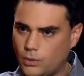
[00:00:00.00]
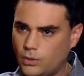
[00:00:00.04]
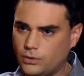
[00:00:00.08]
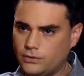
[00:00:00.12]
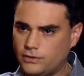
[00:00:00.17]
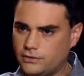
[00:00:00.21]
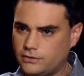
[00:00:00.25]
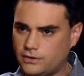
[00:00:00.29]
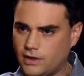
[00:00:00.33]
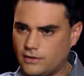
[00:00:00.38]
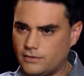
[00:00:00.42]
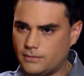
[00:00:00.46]
role
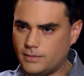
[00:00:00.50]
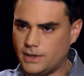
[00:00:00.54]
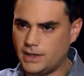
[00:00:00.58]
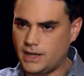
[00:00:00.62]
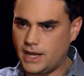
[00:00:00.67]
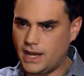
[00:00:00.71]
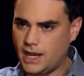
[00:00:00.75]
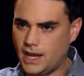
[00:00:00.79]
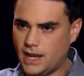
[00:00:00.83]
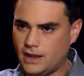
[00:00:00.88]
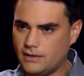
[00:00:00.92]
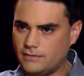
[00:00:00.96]
does
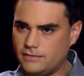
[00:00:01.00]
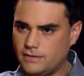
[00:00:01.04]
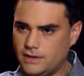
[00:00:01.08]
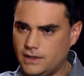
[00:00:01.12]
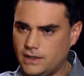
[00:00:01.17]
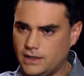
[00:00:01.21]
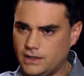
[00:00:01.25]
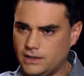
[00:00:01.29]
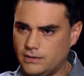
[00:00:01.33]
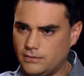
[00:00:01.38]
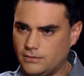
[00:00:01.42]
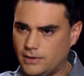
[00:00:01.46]
government have
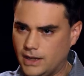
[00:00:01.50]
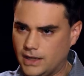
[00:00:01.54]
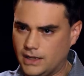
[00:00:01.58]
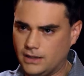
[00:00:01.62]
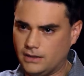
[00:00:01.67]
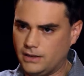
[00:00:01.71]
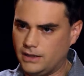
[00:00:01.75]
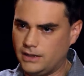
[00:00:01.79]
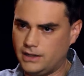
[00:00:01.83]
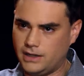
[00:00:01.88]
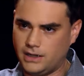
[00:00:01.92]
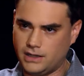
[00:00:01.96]
in
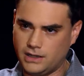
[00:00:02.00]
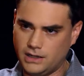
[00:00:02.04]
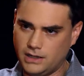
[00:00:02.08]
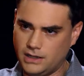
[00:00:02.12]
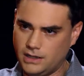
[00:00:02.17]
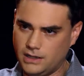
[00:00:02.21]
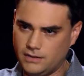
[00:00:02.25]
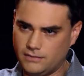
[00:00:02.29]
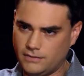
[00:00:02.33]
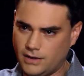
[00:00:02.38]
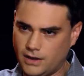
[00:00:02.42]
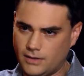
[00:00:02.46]
regulating
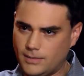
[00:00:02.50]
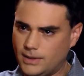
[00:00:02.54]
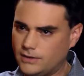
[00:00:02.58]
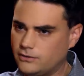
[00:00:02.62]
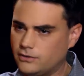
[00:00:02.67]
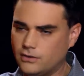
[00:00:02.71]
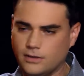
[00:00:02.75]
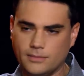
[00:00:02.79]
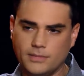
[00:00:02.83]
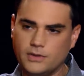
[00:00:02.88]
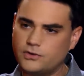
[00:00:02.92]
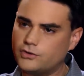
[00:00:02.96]

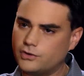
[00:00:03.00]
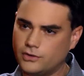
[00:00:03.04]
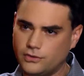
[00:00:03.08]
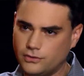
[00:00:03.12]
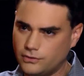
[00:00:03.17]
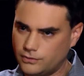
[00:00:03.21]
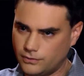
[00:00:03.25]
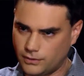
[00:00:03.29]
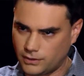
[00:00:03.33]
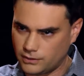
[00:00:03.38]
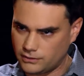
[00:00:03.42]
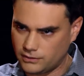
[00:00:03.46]
environmental
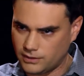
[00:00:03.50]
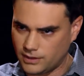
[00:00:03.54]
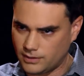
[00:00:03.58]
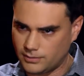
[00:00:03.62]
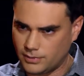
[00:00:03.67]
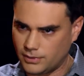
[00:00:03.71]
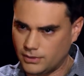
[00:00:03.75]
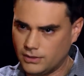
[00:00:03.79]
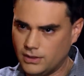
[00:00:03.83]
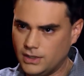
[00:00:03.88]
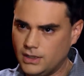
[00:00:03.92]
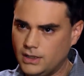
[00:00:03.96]
emissions, for
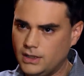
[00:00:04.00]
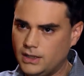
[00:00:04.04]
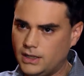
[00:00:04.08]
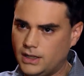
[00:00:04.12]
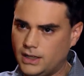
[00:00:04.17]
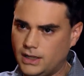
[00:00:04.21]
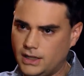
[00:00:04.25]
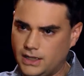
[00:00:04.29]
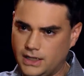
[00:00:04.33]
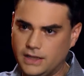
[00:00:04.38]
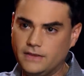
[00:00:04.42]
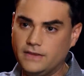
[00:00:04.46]
example,
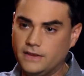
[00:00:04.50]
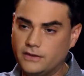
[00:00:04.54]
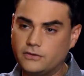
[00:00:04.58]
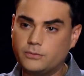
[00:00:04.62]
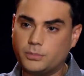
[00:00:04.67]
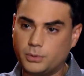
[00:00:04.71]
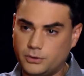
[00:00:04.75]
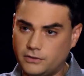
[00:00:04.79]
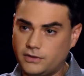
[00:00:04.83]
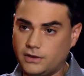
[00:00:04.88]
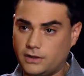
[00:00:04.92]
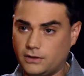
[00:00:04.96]
uh, in
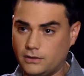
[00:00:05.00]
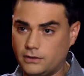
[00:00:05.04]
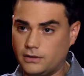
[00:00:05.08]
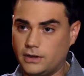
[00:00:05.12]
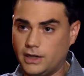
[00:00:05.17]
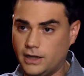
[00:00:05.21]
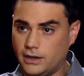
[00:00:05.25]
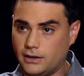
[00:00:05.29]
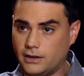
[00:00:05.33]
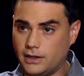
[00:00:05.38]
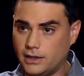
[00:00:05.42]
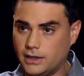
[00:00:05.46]
this
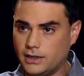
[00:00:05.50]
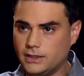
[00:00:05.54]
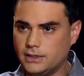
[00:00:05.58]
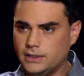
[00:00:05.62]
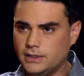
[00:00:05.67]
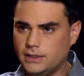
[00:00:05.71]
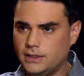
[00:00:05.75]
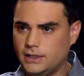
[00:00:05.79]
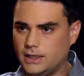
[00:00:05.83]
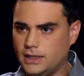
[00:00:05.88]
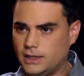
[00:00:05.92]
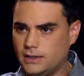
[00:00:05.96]
particular area?
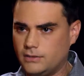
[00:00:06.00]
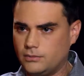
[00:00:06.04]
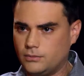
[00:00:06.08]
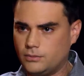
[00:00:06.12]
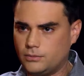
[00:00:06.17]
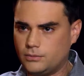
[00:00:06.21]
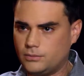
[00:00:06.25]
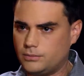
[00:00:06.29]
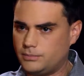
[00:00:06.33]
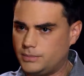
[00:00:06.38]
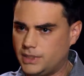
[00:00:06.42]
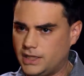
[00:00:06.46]
Uh,
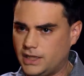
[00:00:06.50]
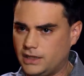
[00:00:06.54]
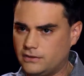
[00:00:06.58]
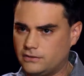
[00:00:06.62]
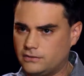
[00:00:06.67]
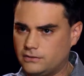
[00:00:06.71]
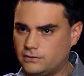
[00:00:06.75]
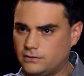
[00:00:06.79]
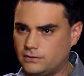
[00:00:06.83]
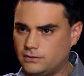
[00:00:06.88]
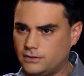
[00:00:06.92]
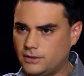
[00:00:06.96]

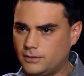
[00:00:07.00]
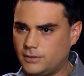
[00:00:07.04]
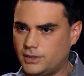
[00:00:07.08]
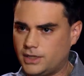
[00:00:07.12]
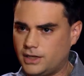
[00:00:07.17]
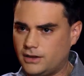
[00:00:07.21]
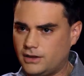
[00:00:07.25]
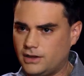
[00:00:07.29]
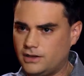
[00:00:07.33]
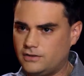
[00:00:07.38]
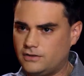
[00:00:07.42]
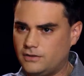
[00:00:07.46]
because
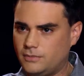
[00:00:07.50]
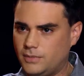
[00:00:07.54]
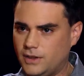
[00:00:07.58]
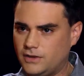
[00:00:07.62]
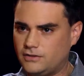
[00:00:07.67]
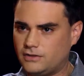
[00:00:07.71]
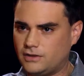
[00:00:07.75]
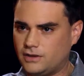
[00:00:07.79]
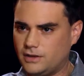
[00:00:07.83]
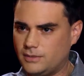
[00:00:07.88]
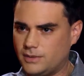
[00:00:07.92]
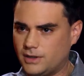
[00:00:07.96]
libertarians have
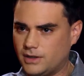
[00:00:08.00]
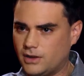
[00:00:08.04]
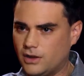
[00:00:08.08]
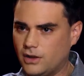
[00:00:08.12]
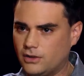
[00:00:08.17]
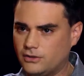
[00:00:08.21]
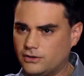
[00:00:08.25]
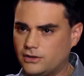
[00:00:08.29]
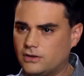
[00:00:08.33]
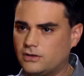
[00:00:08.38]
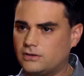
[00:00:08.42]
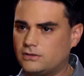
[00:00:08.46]
basically been
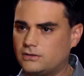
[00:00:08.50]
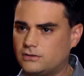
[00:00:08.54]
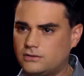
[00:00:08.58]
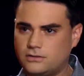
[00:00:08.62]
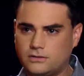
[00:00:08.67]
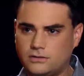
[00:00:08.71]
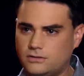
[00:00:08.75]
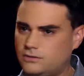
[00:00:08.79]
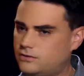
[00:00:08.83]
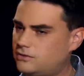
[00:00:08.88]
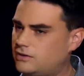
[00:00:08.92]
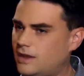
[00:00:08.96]
called
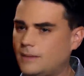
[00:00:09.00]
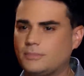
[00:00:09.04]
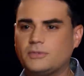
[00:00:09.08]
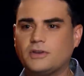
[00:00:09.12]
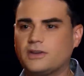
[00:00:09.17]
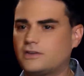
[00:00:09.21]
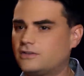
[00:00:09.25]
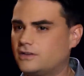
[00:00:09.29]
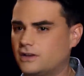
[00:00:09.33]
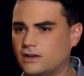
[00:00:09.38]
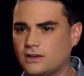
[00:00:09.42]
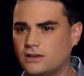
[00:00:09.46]

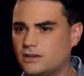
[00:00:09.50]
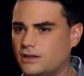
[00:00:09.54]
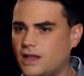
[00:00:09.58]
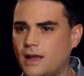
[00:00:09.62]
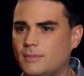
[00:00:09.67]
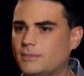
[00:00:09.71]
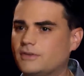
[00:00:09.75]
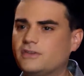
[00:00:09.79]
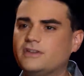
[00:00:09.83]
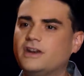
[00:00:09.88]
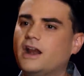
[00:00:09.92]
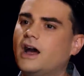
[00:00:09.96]
skeptics and
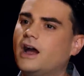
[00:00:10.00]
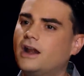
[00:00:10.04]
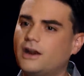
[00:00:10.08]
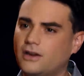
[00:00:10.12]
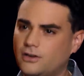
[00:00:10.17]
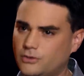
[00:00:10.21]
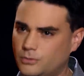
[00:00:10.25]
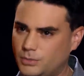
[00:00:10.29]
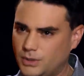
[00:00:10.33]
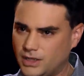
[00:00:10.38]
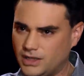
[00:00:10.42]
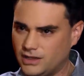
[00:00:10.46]
climate
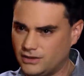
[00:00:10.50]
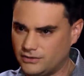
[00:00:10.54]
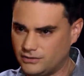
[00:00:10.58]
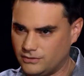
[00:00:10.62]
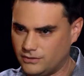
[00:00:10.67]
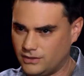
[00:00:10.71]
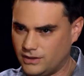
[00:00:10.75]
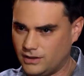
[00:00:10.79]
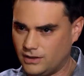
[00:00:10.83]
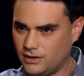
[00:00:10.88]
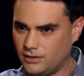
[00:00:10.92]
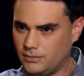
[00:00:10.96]
deniers because
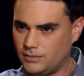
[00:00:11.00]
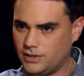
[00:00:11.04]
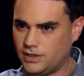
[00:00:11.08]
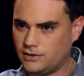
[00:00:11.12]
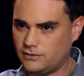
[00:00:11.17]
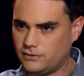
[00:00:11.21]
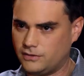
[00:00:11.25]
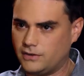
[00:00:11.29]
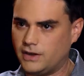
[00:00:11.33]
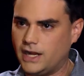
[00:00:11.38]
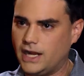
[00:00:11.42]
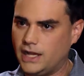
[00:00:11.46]
of their,
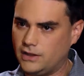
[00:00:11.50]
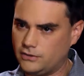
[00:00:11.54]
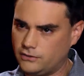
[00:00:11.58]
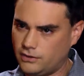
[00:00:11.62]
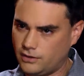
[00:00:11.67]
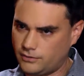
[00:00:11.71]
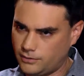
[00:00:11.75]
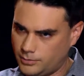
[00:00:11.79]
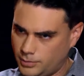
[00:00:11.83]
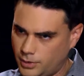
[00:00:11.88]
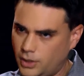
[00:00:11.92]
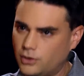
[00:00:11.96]
because of their
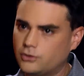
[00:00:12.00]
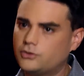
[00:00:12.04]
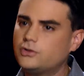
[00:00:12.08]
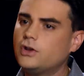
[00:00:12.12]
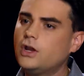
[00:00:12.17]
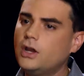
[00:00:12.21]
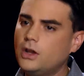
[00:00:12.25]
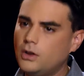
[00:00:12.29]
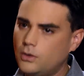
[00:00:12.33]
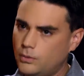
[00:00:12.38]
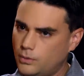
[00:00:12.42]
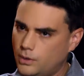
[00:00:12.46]
hands-off approach.
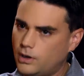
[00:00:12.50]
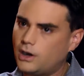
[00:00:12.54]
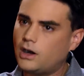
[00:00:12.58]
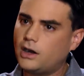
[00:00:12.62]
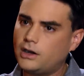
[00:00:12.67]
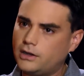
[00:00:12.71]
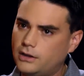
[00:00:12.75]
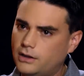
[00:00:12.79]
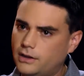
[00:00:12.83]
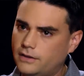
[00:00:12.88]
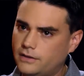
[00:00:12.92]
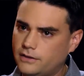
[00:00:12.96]
Where
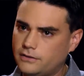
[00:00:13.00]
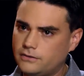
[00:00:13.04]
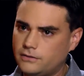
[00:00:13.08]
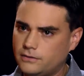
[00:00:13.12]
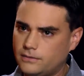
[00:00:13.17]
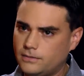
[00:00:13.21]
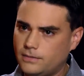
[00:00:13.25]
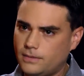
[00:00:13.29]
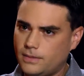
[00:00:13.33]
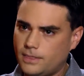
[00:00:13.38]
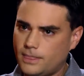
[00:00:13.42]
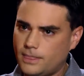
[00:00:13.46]
are you on this?